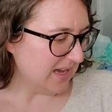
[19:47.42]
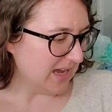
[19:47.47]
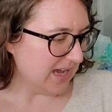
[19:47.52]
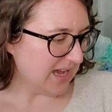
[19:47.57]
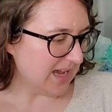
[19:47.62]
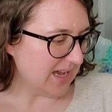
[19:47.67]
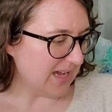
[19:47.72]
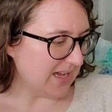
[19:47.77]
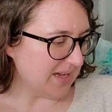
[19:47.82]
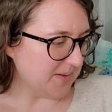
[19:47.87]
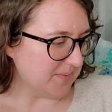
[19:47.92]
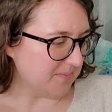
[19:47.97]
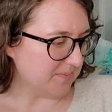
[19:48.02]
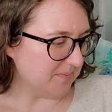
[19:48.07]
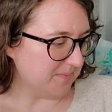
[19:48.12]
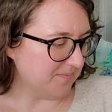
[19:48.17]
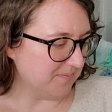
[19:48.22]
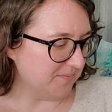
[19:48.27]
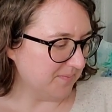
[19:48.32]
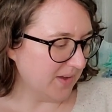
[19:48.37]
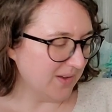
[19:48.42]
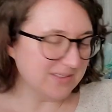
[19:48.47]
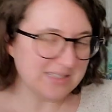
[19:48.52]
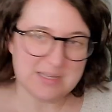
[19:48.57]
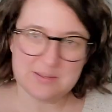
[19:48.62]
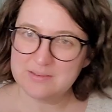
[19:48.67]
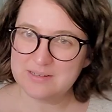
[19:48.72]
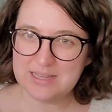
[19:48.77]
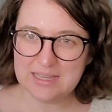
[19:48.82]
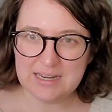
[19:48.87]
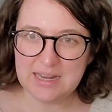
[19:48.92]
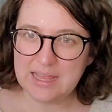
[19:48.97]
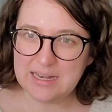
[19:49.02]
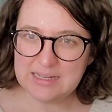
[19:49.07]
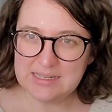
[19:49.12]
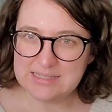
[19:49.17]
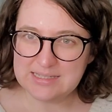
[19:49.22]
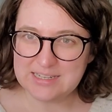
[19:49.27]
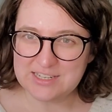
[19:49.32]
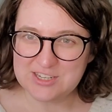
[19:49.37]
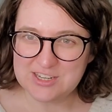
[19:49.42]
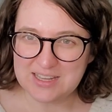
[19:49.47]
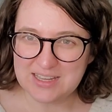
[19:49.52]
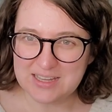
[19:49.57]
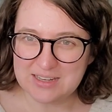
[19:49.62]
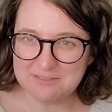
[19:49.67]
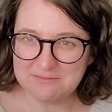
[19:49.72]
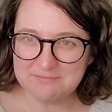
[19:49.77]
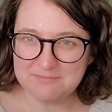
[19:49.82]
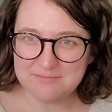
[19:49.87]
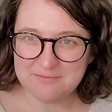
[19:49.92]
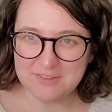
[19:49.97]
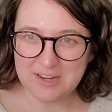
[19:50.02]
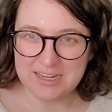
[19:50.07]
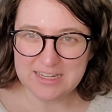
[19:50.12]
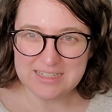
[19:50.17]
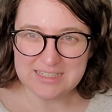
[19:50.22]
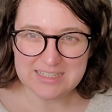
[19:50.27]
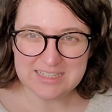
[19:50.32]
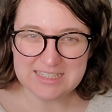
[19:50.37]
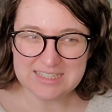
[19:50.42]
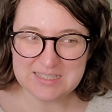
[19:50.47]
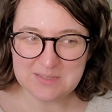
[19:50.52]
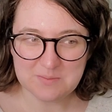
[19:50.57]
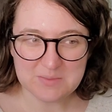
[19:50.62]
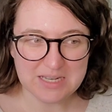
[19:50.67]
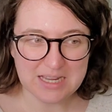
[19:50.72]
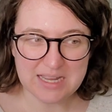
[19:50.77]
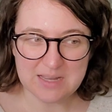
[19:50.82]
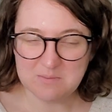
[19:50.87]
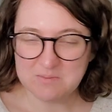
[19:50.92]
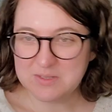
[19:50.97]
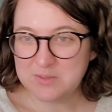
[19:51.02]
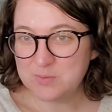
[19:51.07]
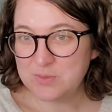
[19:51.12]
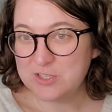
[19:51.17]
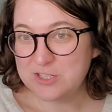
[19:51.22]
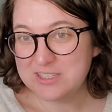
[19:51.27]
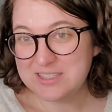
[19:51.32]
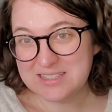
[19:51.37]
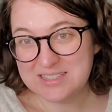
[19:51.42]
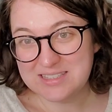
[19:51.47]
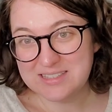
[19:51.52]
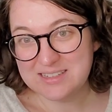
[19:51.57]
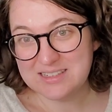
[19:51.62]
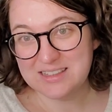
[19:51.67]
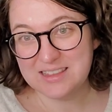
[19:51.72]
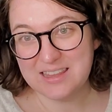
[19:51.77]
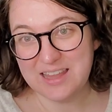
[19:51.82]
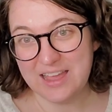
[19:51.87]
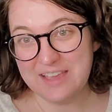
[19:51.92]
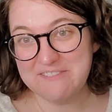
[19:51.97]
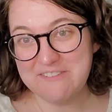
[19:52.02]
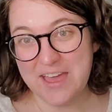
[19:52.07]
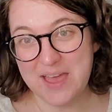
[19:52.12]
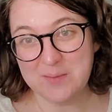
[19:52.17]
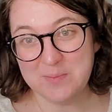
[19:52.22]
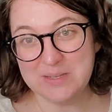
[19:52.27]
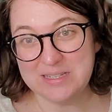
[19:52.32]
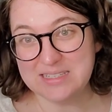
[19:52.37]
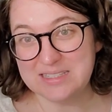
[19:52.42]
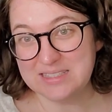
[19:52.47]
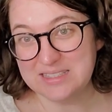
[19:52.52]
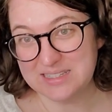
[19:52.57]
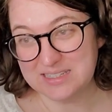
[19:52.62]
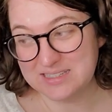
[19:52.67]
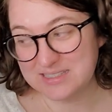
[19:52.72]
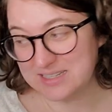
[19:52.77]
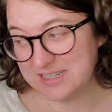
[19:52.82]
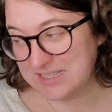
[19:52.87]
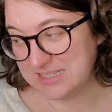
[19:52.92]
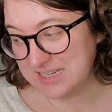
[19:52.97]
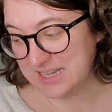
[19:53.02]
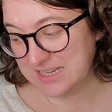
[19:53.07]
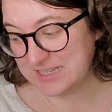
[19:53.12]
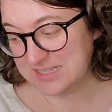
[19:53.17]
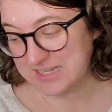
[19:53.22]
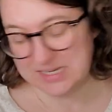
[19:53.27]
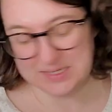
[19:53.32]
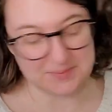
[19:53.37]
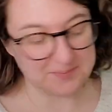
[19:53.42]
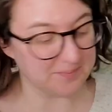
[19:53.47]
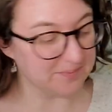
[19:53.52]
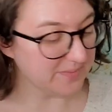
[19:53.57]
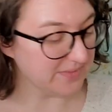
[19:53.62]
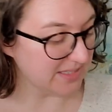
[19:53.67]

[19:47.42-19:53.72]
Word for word: um, I was able to get any stitching in, right? Because sometimes we just, life happens and it doesn't get done.